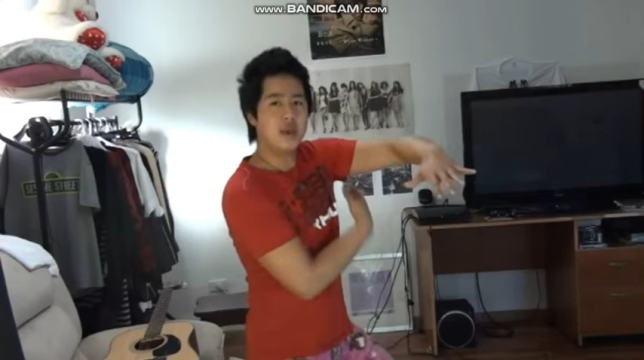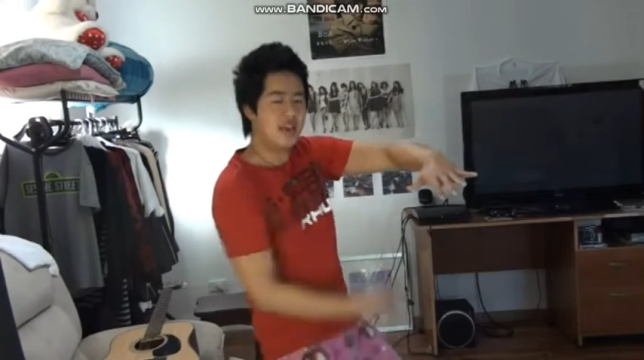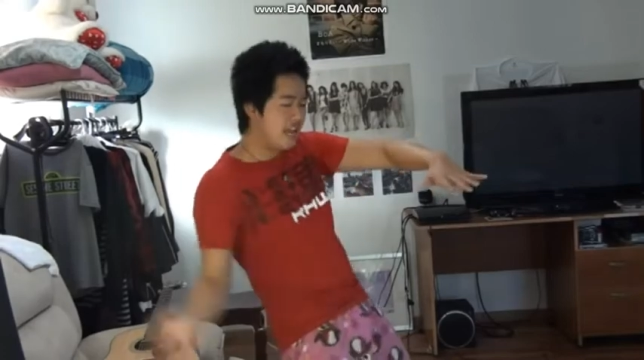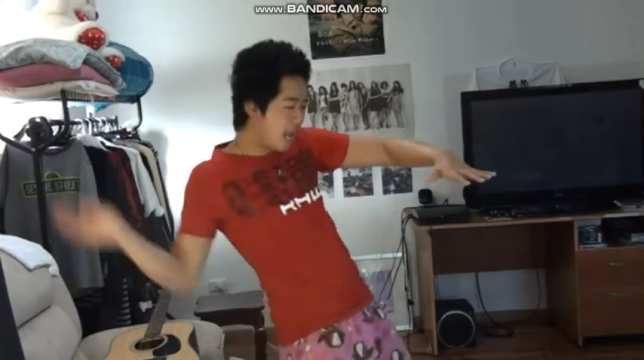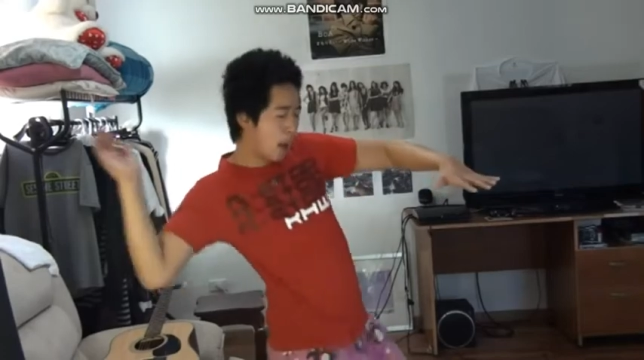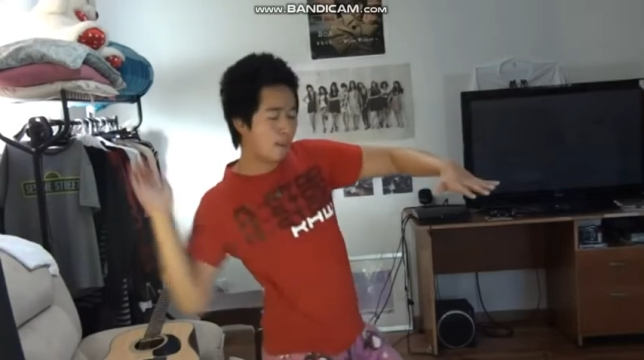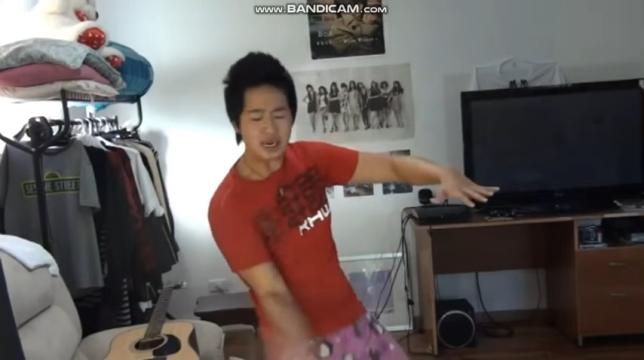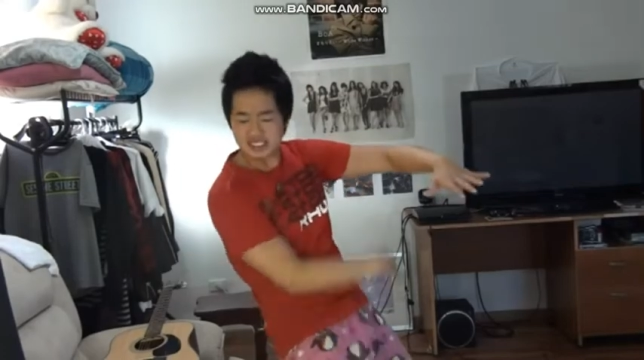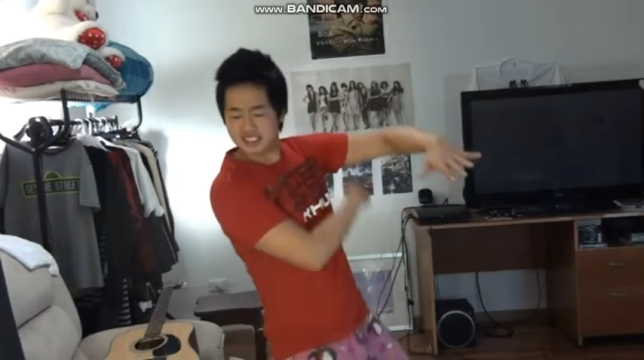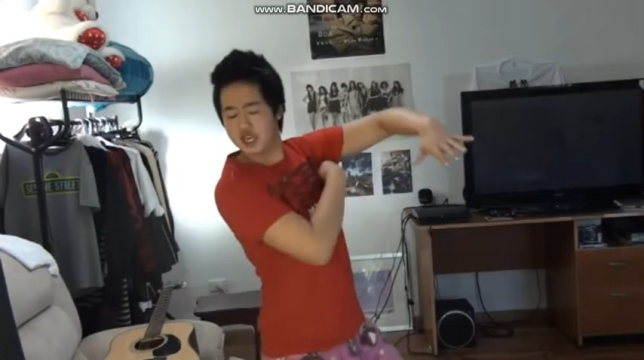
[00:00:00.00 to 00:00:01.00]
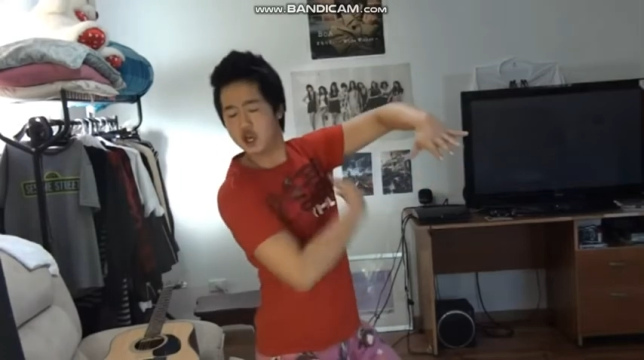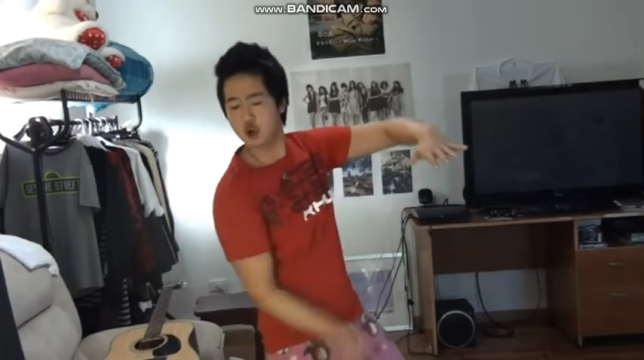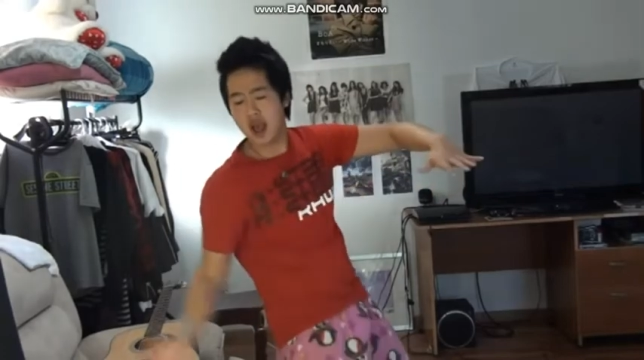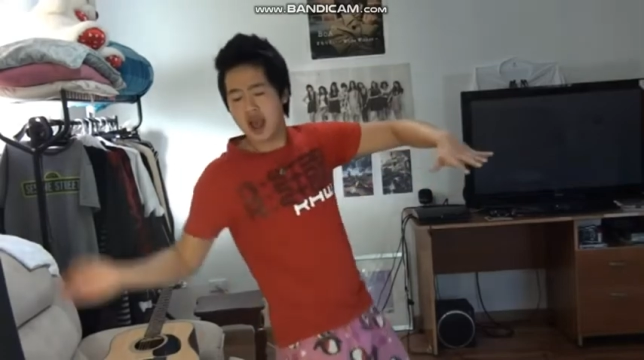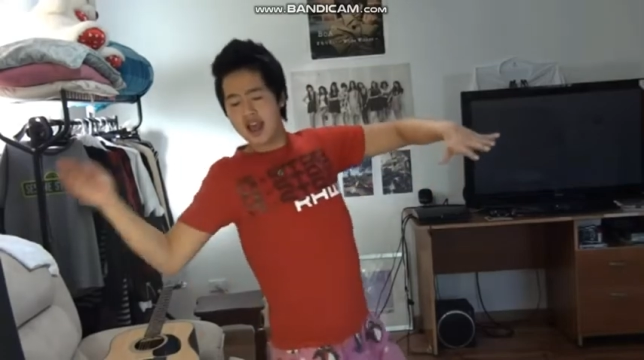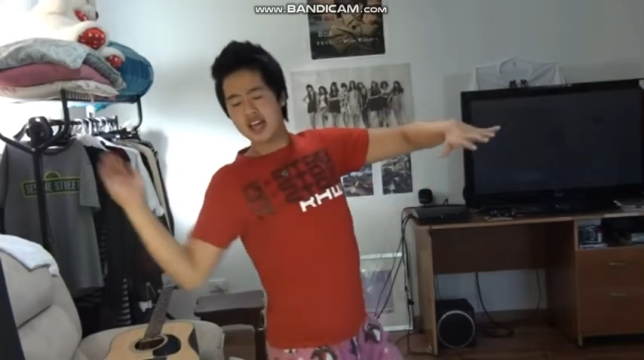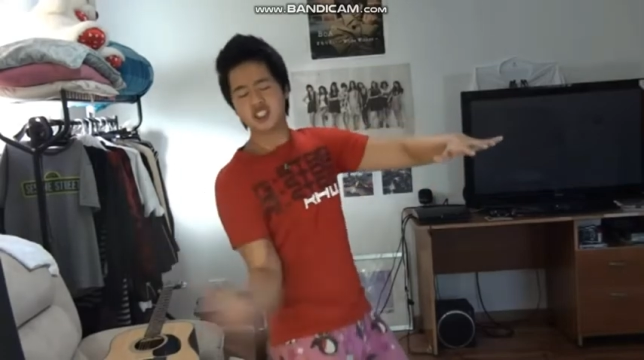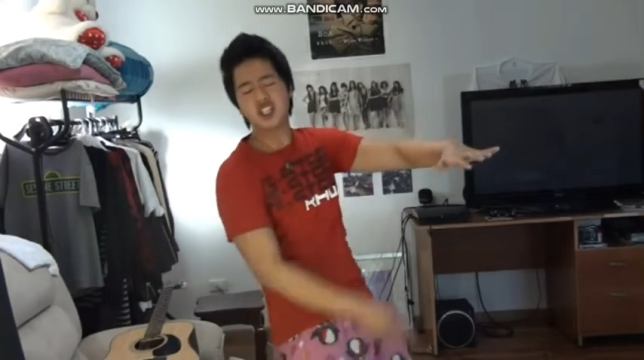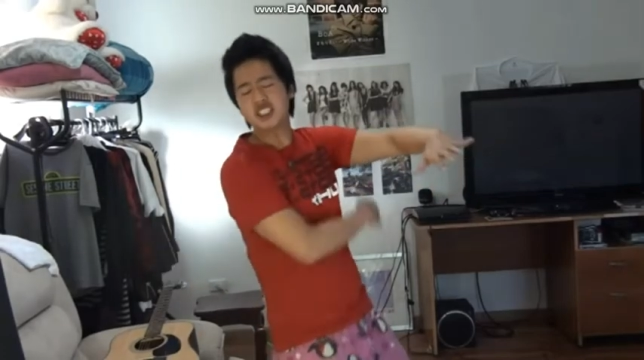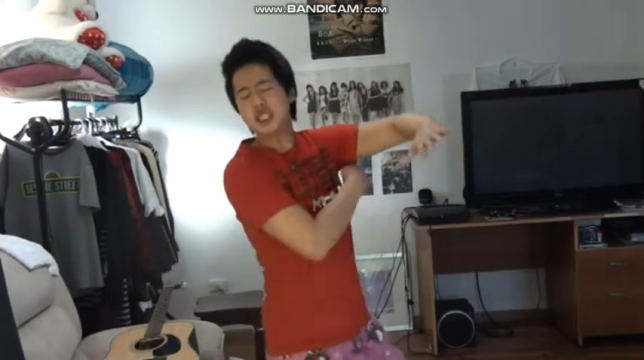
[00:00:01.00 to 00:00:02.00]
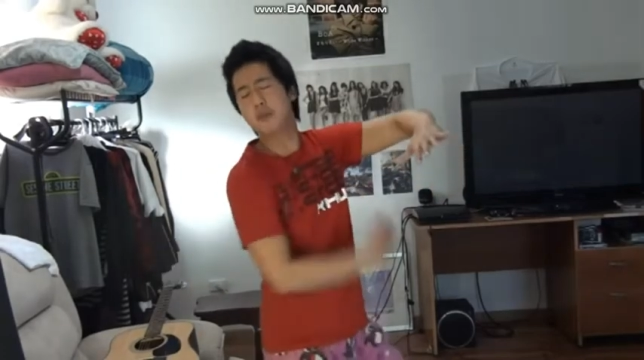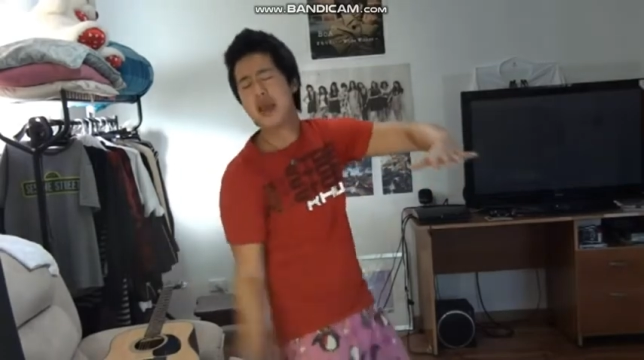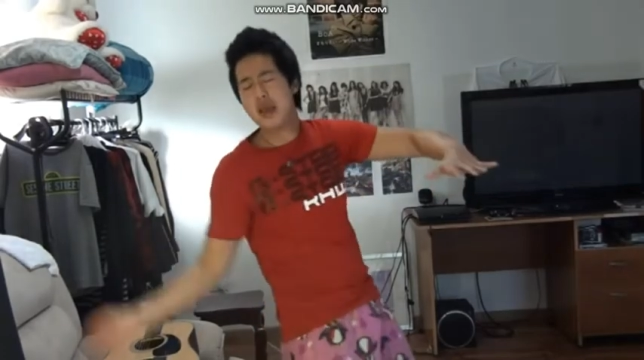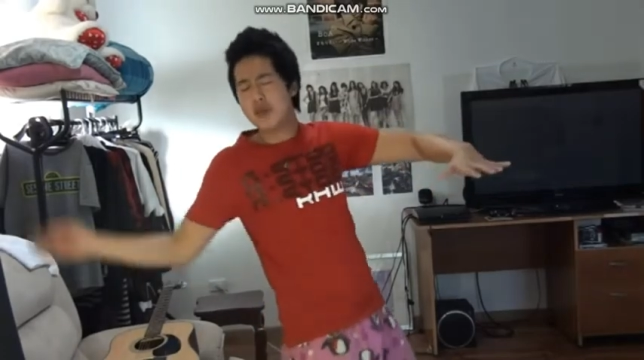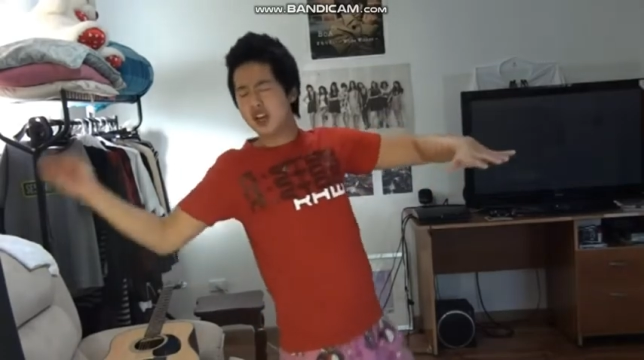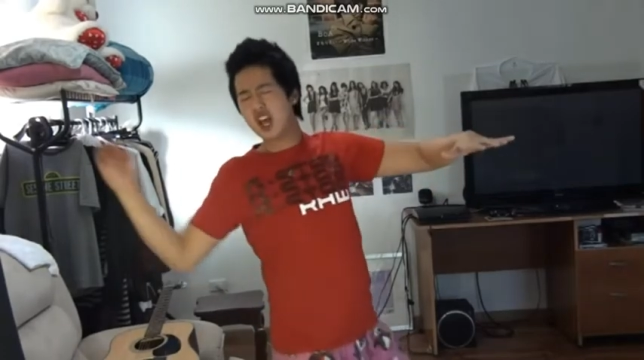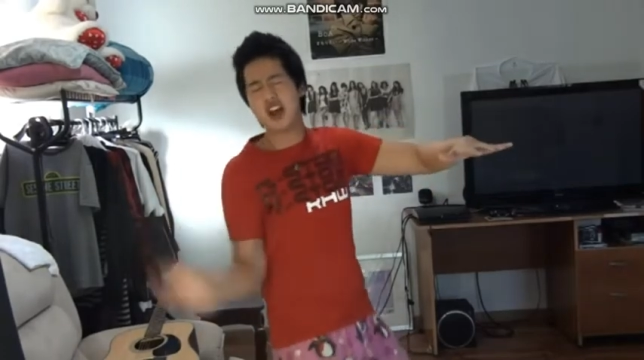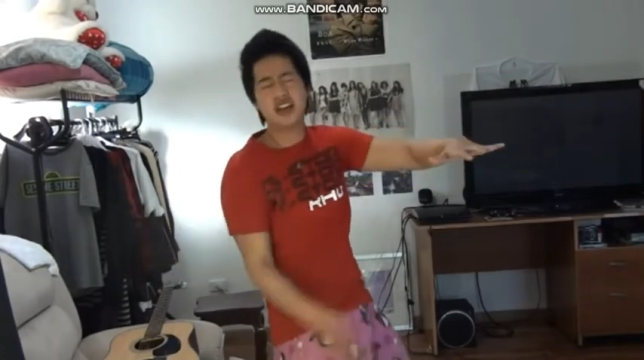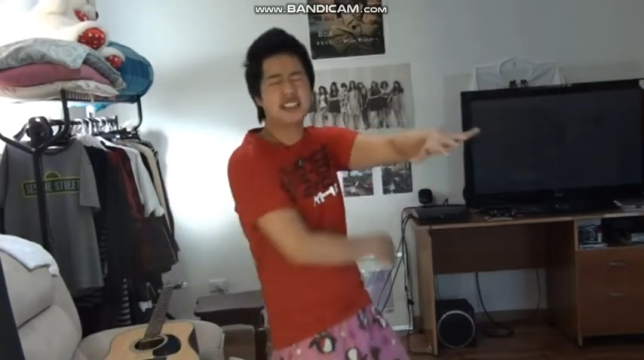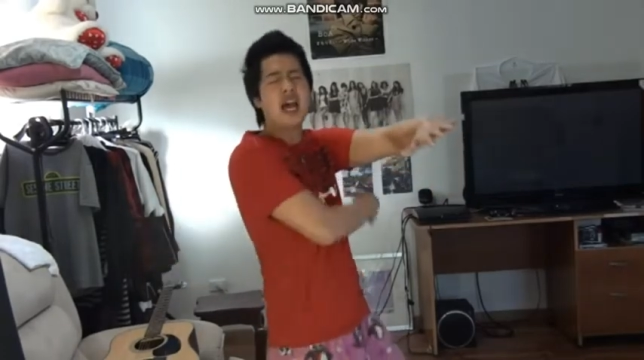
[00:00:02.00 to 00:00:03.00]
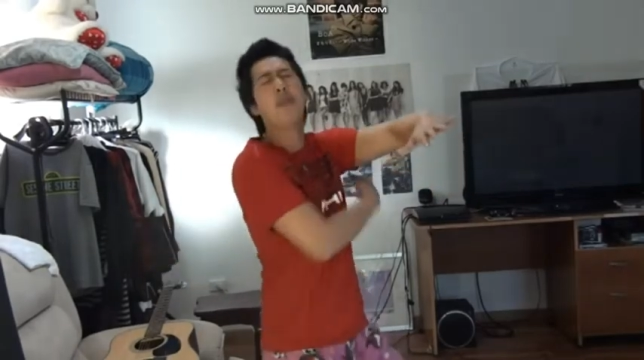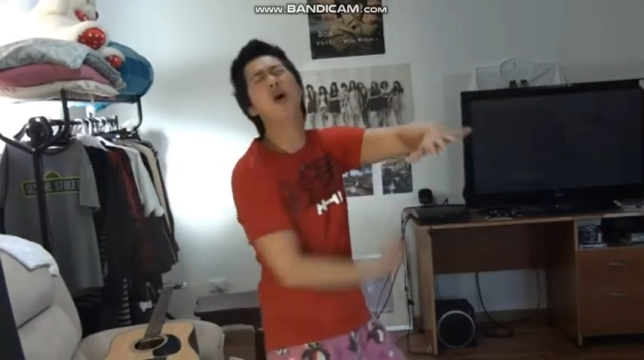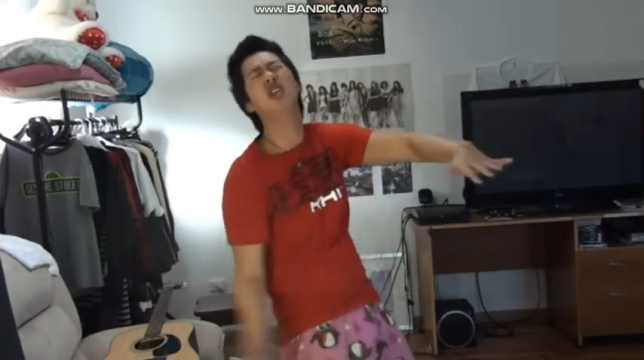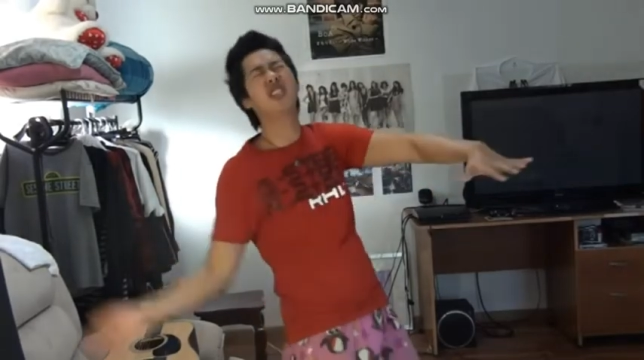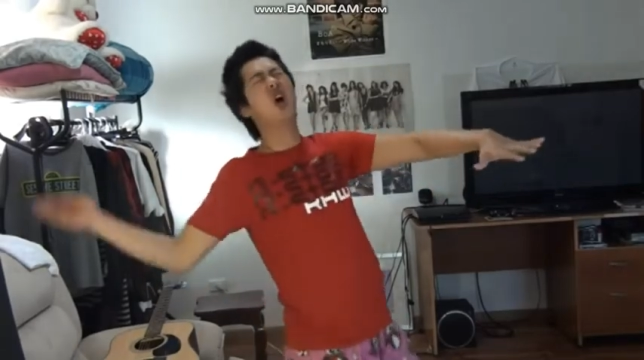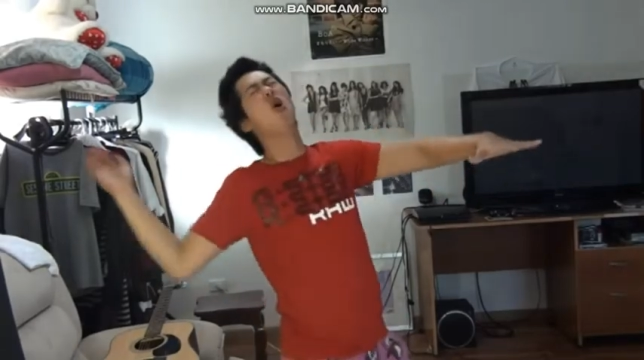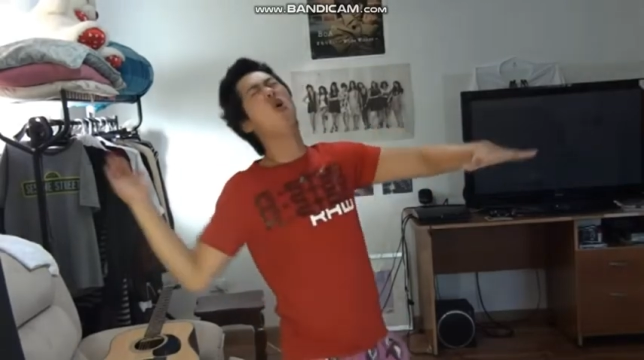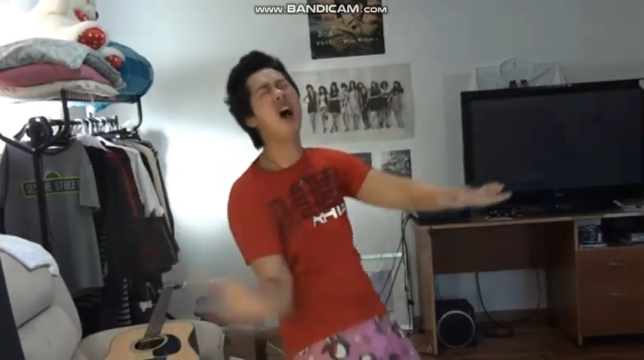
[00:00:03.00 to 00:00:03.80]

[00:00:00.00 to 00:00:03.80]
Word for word: Me plus you, just the Bieber gonna tap her so